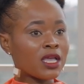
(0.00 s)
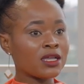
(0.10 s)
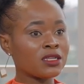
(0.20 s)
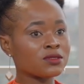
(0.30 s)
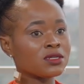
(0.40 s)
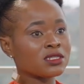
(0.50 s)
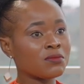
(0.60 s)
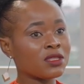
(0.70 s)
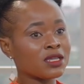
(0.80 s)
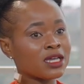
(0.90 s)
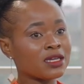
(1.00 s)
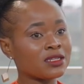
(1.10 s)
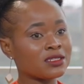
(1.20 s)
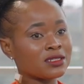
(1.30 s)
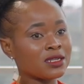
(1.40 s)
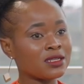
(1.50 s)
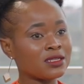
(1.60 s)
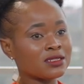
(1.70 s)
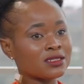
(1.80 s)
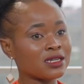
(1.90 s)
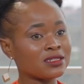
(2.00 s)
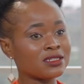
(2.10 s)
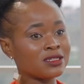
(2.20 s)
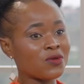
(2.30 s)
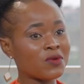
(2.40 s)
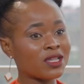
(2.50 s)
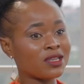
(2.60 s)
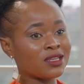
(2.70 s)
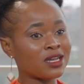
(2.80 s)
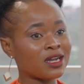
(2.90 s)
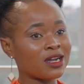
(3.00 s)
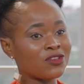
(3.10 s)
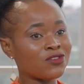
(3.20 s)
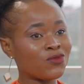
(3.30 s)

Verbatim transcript: And it's not something that is really starting when uh,